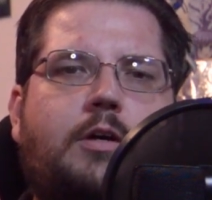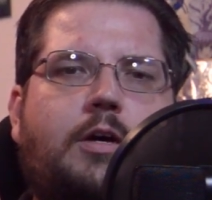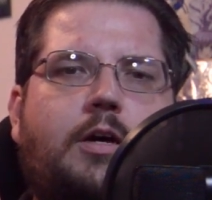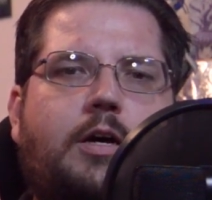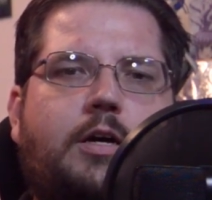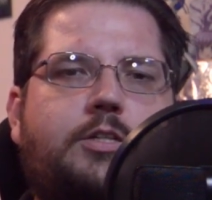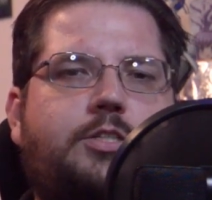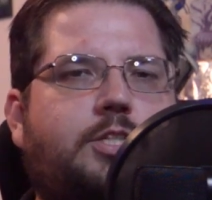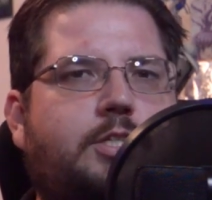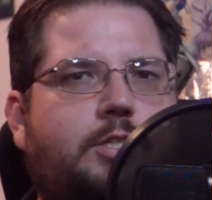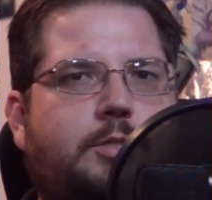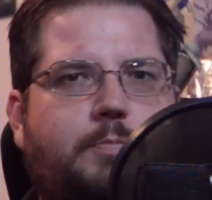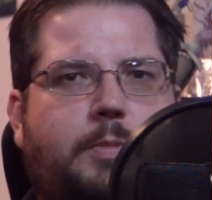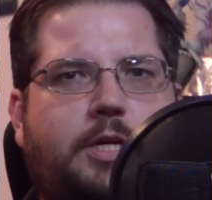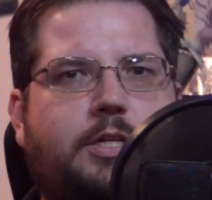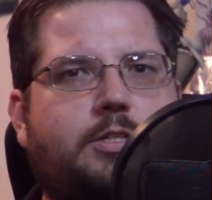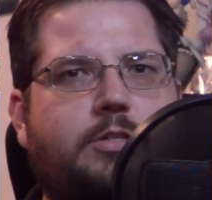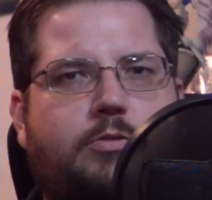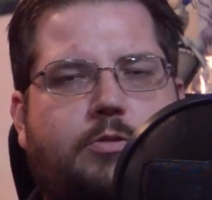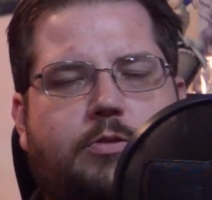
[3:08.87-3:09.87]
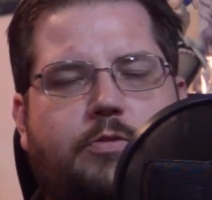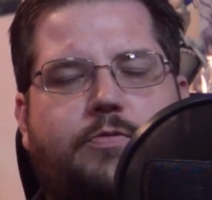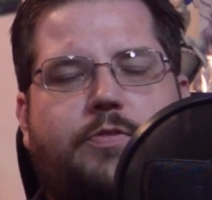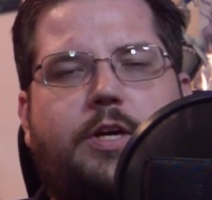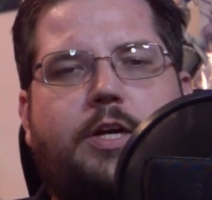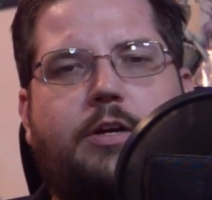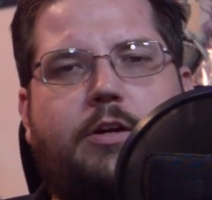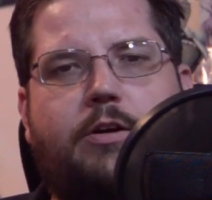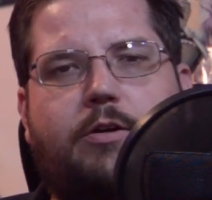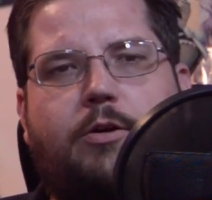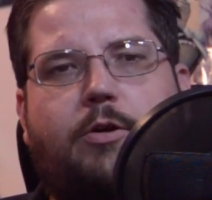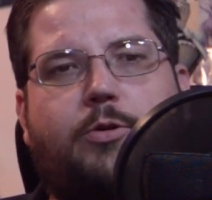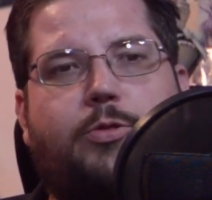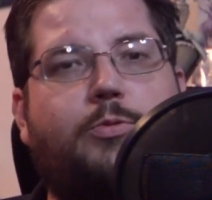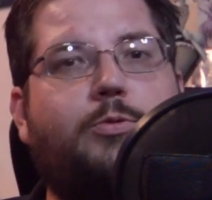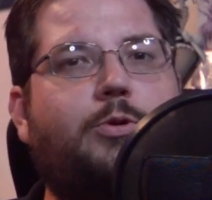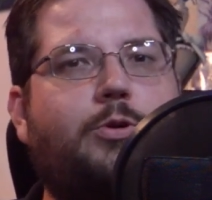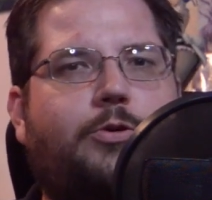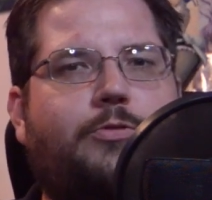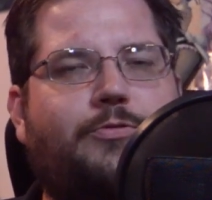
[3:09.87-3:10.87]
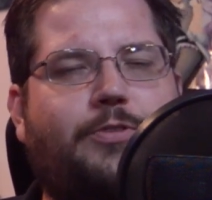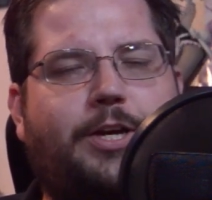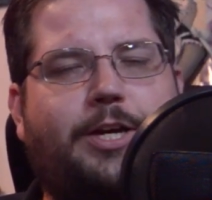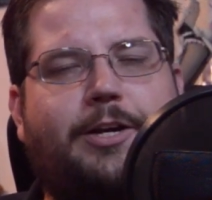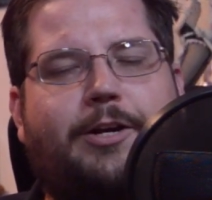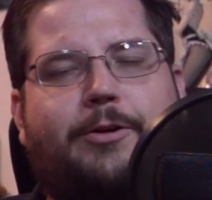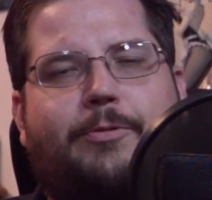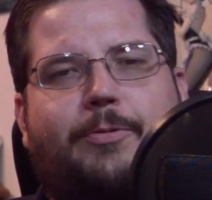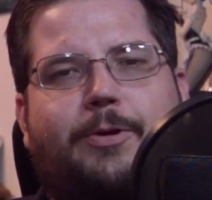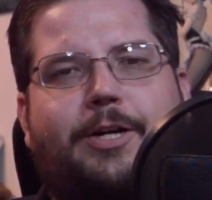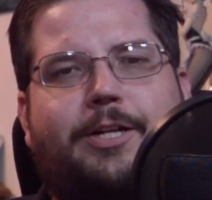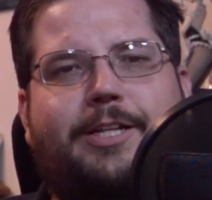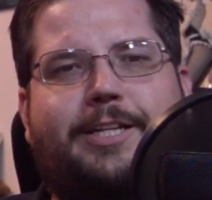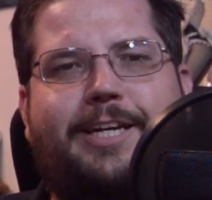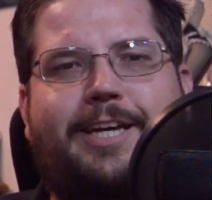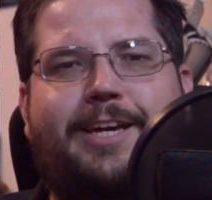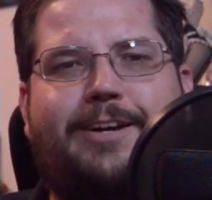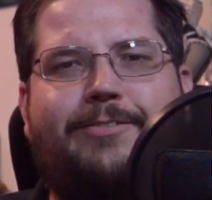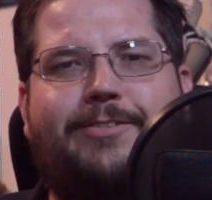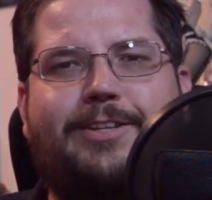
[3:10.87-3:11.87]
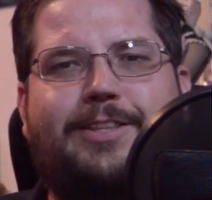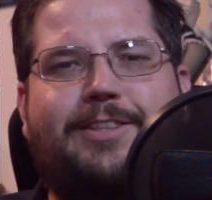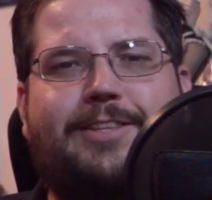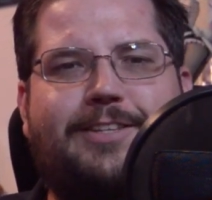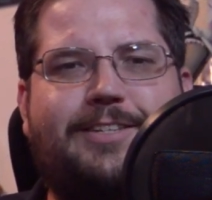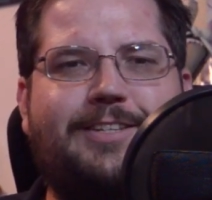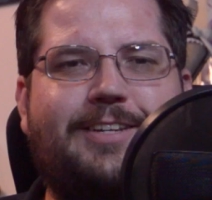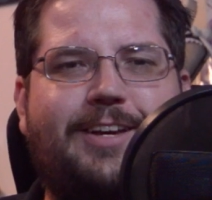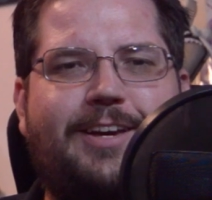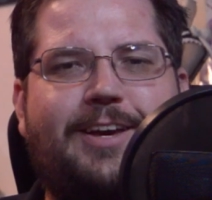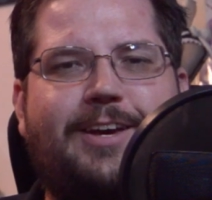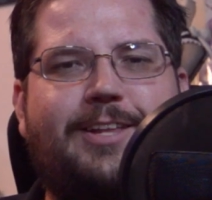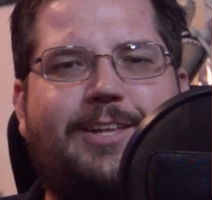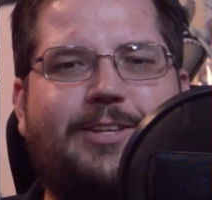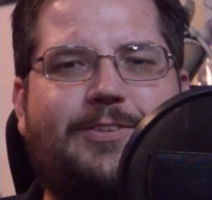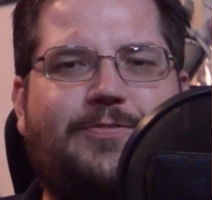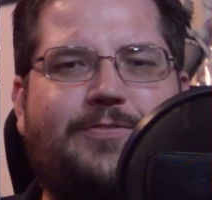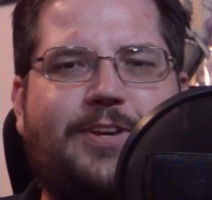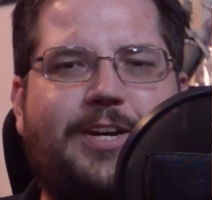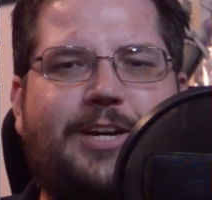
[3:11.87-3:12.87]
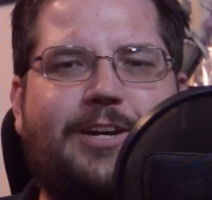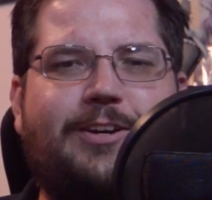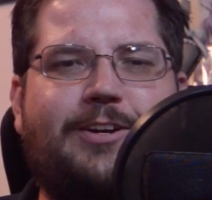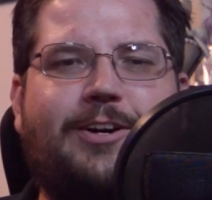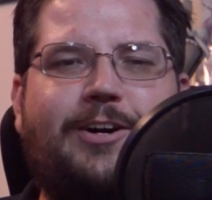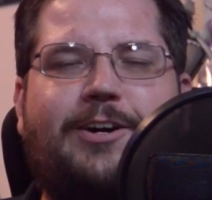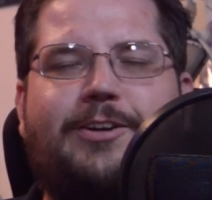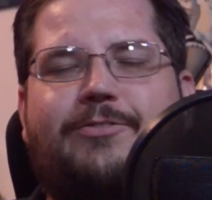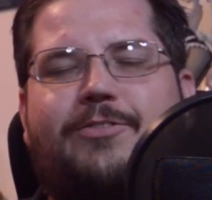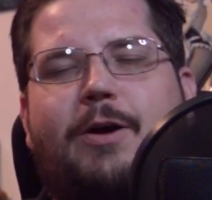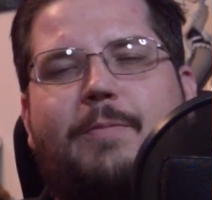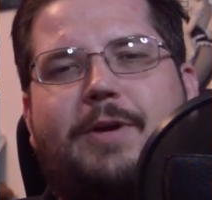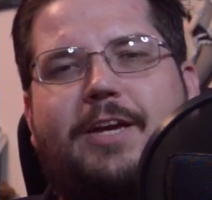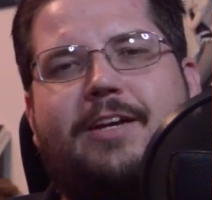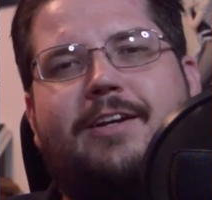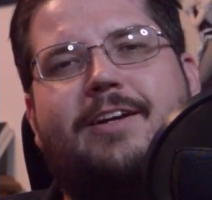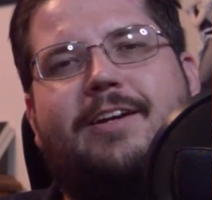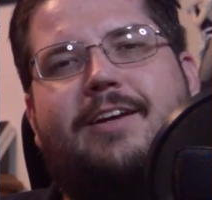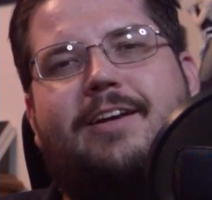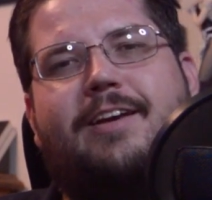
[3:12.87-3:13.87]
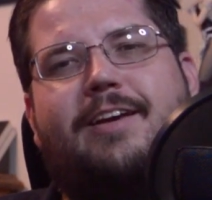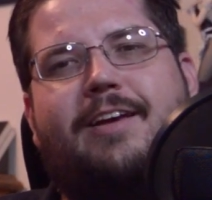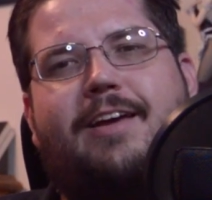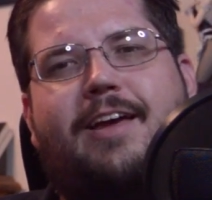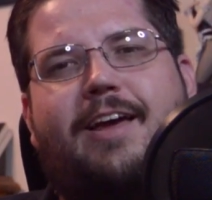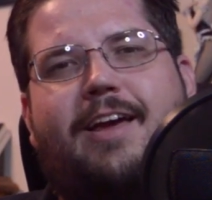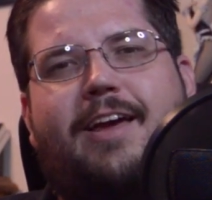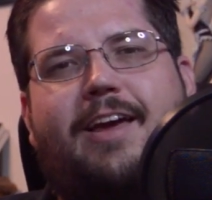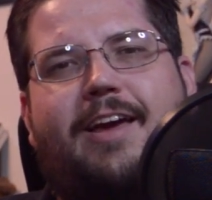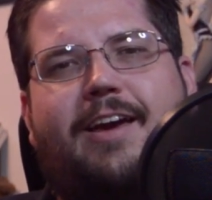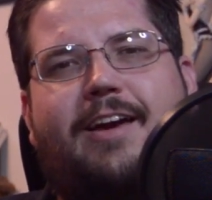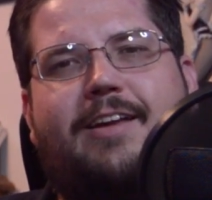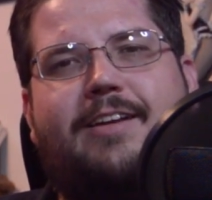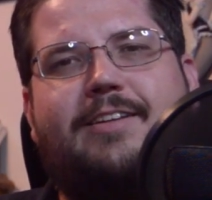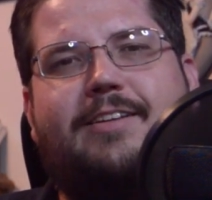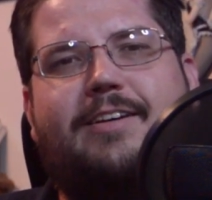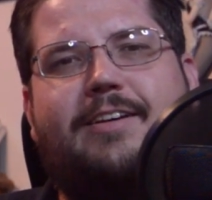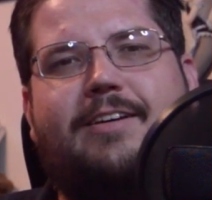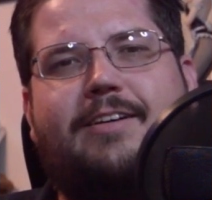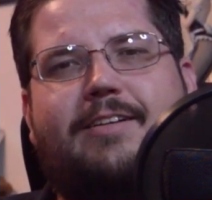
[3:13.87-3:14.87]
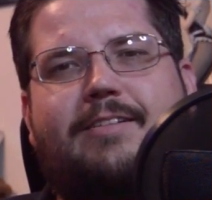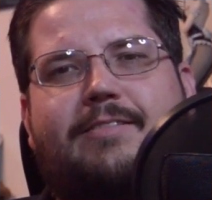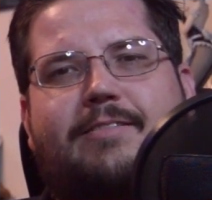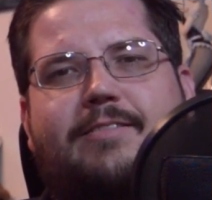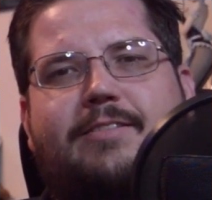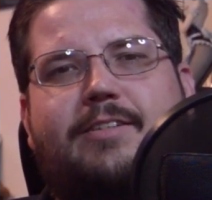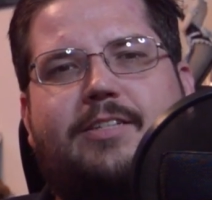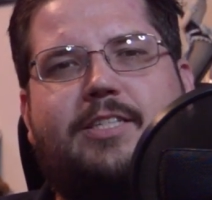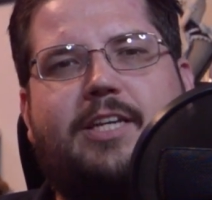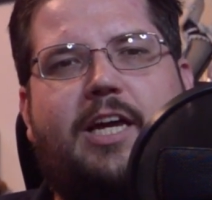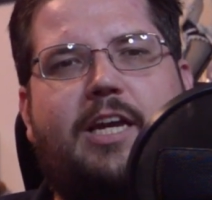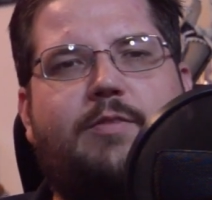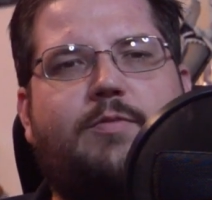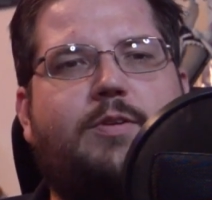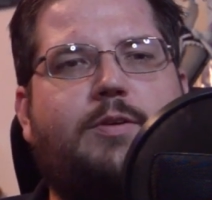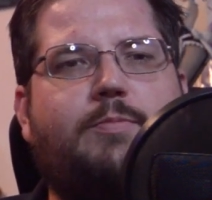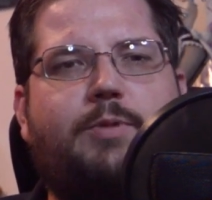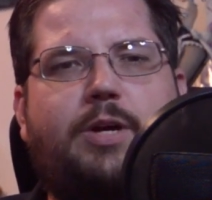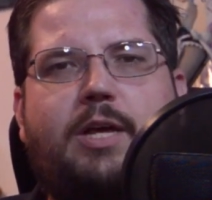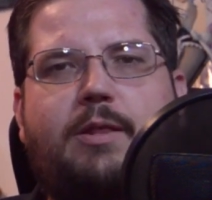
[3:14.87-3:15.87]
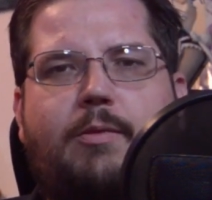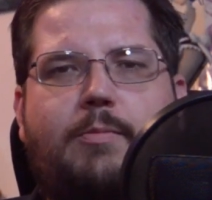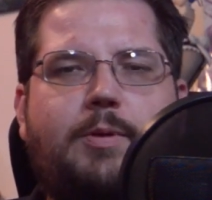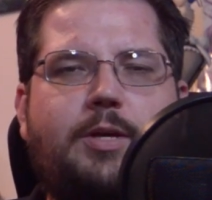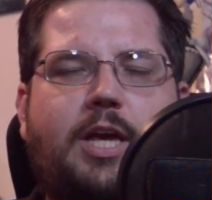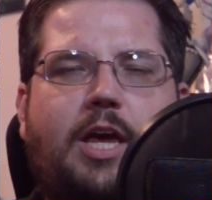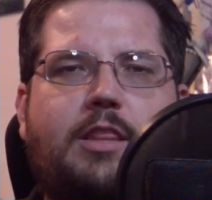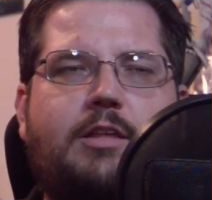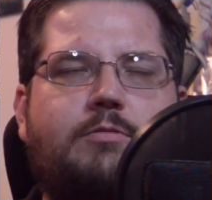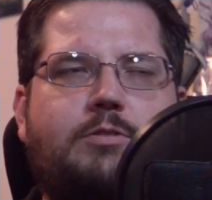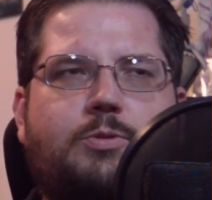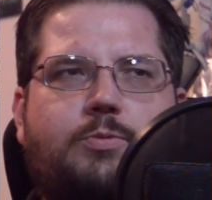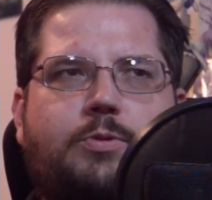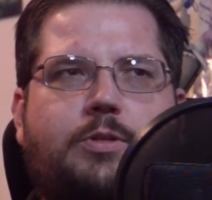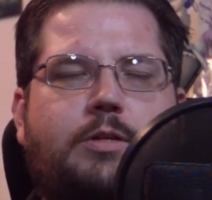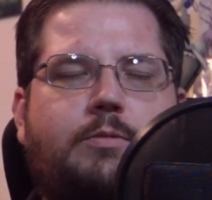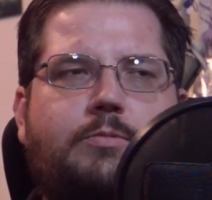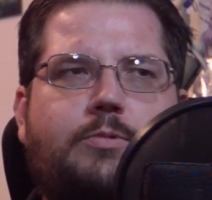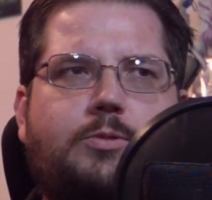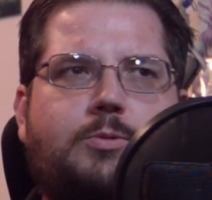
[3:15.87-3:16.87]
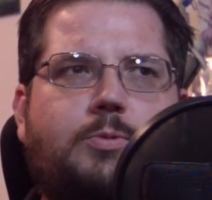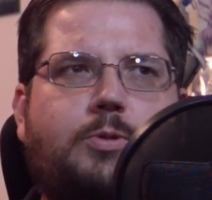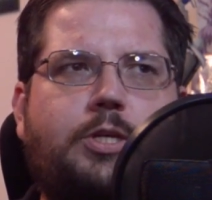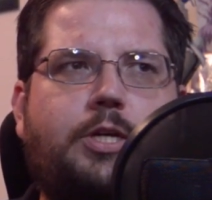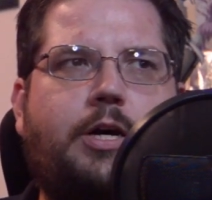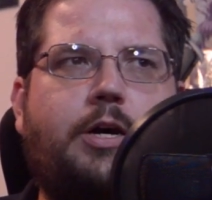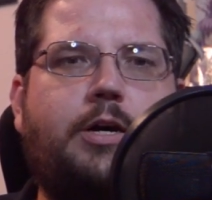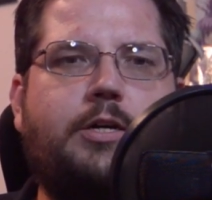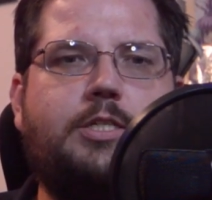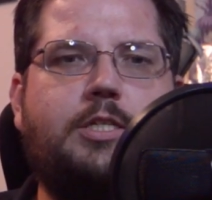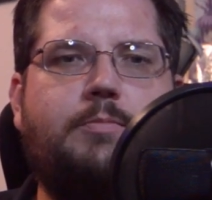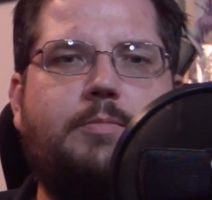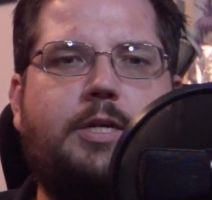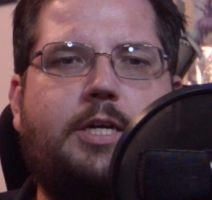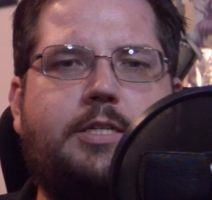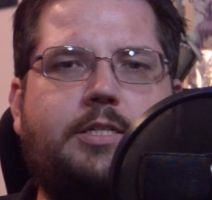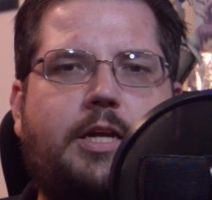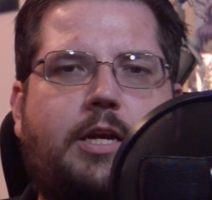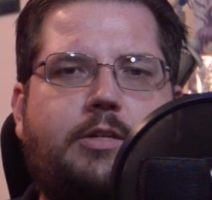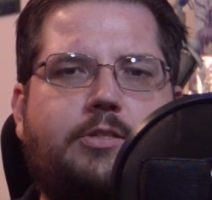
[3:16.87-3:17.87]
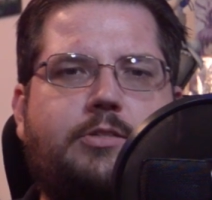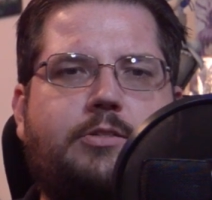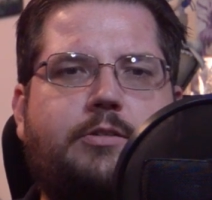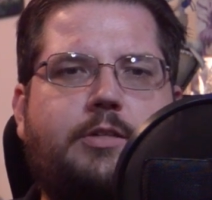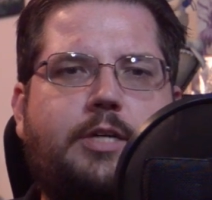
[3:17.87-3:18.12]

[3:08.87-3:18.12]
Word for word: Uh, she speaks to her finger, or through her finger, really, with this this finger called Rummy, and uh, just kind of bringing them together was really was really awesome, because that also